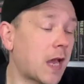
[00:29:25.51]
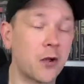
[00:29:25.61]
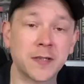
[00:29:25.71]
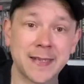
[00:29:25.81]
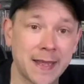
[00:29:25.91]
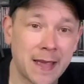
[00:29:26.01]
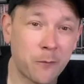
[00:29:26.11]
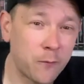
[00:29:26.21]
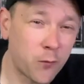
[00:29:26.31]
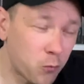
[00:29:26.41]
I say that
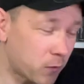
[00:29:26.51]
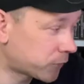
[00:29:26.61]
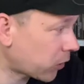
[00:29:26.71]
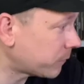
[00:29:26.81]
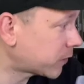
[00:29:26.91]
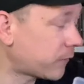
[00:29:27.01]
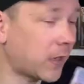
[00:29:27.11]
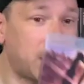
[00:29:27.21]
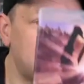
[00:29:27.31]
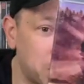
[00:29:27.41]
with all of Tom Savini's